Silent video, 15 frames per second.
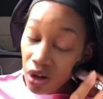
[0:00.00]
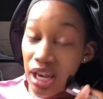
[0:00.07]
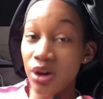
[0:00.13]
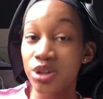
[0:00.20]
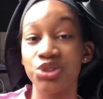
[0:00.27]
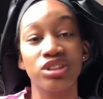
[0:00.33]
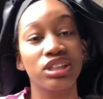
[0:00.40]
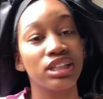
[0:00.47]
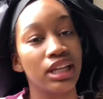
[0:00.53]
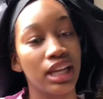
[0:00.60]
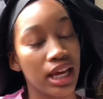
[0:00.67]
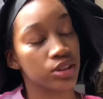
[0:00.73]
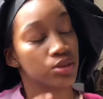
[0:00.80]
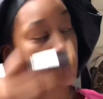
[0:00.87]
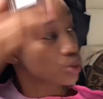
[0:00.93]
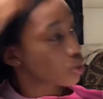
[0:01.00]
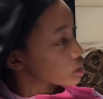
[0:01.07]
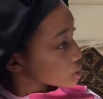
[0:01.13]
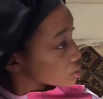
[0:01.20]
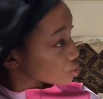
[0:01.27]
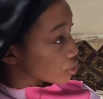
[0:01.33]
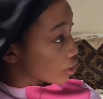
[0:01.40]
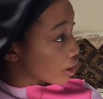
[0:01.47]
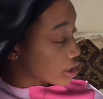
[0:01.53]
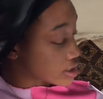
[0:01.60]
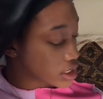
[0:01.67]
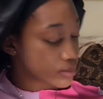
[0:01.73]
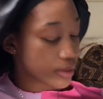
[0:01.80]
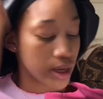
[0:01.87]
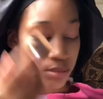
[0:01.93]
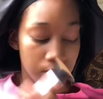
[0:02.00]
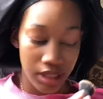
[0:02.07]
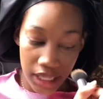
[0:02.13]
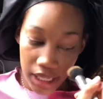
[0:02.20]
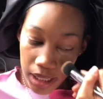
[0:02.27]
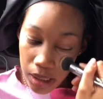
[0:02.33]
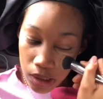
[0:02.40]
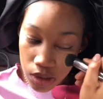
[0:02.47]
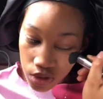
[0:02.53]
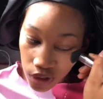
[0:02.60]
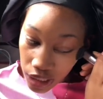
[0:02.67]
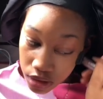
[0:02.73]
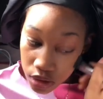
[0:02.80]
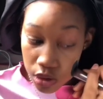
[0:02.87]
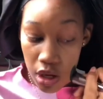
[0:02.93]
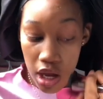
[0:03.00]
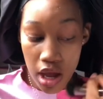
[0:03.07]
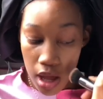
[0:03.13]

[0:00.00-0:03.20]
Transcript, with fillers: all I was doing last week was rehearsing my play, trying to